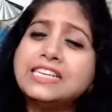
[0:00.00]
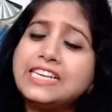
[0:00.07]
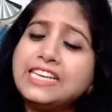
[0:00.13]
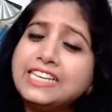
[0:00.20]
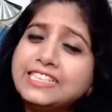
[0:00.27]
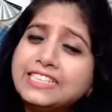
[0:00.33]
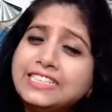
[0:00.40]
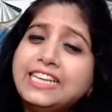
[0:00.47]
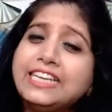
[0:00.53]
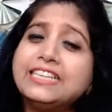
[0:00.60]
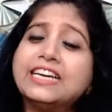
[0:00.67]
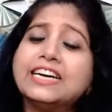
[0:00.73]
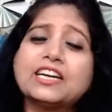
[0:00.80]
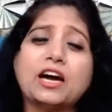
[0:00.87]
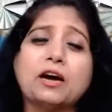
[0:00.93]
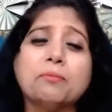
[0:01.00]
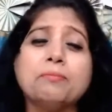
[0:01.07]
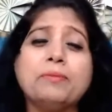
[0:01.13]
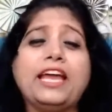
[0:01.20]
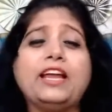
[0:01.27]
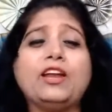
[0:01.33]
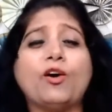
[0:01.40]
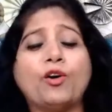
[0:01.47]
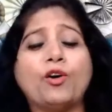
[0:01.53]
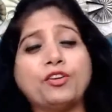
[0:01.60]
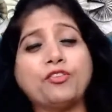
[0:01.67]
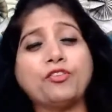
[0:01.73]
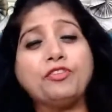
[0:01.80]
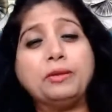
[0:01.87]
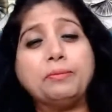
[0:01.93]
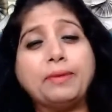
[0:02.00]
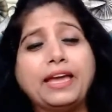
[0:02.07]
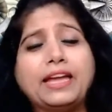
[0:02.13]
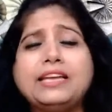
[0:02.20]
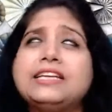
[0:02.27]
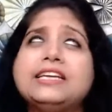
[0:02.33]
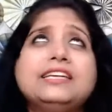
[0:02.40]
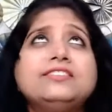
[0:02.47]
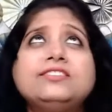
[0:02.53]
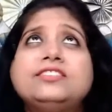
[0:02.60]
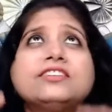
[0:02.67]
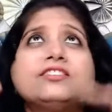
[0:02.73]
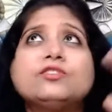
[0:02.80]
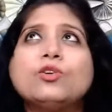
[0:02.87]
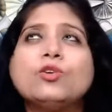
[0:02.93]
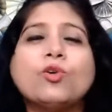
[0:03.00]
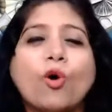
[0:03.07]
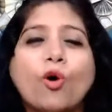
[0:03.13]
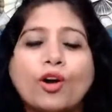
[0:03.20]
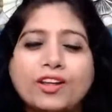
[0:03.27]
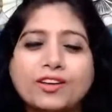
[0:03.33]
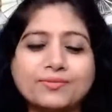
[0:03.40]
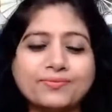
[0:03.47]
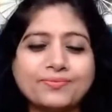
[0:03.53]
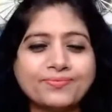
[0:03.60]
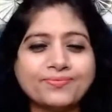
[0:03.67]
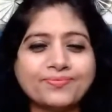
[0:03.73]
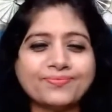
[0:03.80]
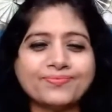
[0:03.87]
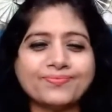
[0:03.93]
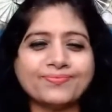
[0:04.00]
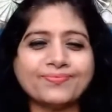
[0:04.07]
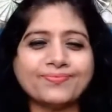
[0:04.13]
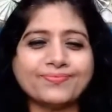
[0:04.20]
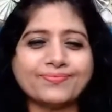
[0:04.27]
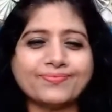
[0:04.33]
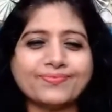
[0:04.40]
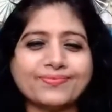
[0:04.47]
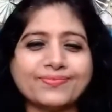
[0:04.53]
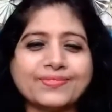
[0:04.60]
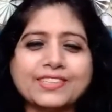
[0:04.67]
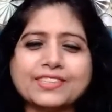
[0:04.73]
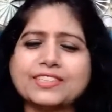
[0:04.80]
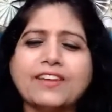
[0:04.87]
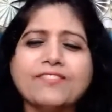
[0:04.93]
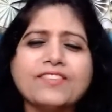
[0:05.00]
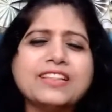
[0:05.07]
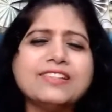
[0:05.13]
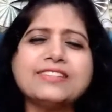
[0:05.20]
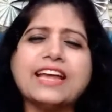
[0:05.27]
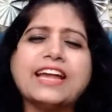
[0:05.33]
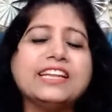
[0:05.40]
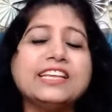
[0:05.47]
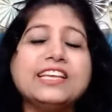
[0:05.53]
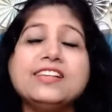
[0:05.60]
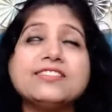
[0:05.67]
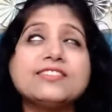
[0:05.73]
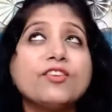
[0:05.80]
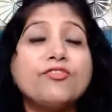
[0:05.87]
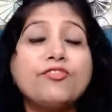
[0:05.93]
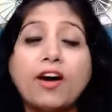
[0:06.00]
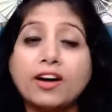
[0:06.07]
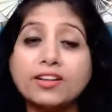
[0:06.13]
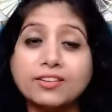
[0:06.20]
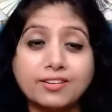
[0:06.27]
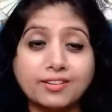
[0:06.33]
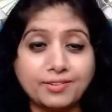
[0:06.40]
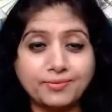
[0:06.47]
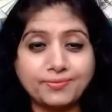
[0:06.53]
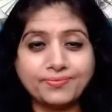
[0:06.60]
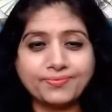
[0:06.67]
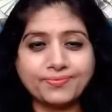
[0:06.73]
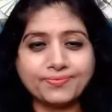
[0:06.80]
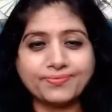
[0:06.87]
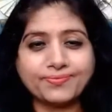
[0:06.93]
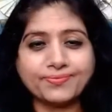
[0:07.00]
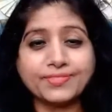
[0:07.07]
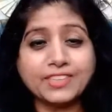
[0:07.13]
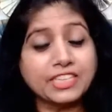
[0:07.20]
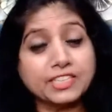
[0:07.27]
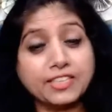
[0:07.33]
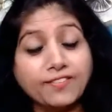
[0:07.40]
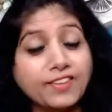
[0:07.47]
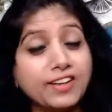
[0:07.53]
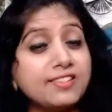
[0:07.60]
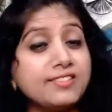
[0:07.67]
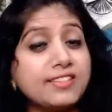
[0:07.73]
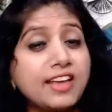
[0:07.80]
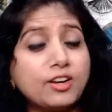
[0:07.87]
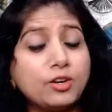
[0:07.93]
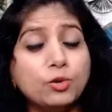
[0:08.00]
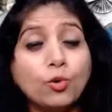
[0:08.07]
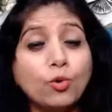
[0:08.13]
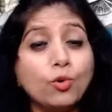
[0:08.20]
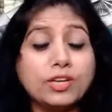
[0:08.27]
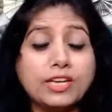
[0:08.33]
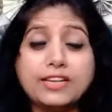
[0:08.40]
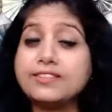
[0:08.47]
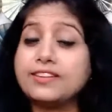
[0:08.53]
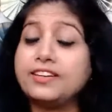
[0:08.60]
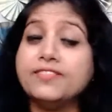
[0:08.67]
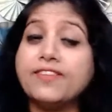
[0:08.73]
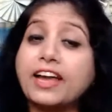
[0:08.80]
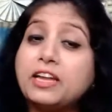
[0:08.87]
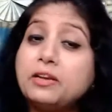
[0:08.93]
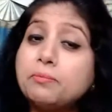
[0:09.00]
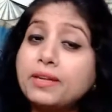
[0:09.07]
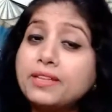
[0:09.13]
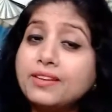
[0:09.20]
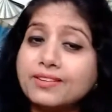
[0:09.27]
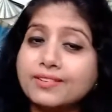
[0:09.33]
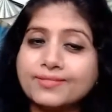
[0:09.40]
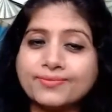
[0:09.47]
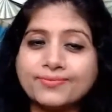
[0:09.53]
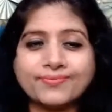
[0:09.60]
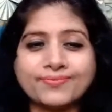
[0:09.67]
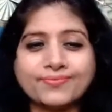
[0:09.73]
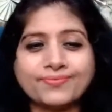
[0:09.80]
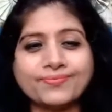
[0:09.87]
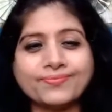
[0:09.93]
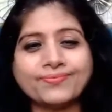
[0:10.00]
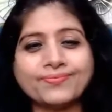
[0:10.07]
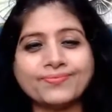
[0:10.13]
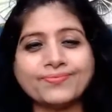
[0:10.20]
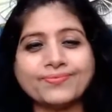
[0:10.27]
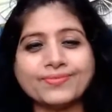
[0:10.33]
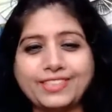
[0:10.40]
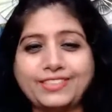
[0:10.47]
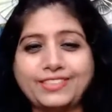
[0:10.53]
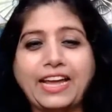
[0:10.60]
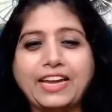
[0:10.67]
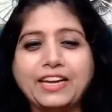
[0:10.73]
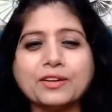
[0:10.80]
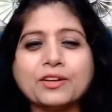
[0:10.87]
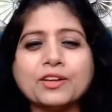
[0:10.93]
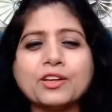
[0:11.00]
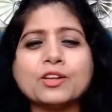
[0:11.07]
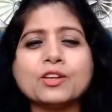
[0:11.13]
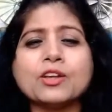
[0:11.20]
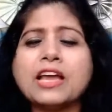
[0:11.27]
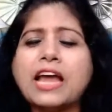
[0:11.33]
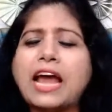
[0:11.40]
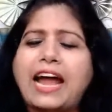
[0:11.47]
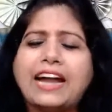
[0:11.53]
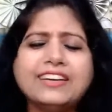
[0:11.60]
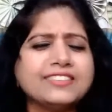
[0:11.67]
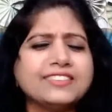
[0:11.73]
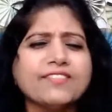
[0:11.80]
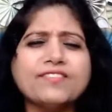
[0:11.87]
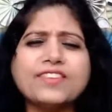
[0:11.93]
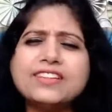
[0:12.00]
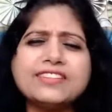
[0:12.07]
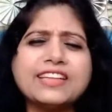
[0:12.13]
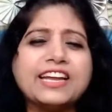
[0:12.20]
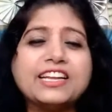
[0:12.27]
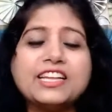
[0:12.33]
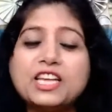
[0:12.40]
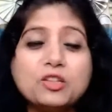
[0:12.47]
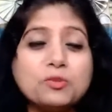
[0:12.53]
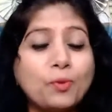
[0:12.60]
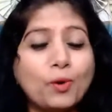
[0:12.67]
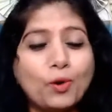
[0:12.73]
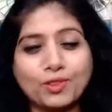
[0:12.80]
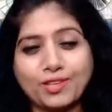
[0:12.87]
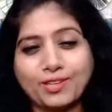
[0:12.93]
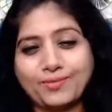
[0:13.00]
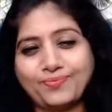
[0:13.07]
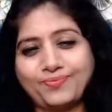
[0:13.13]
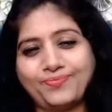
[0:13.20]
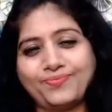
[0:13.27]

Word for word: he is neither a male or a female, he is just God. Someone said he is the father. Someone said, no, he is the divine mother. Right? And someone said he is both.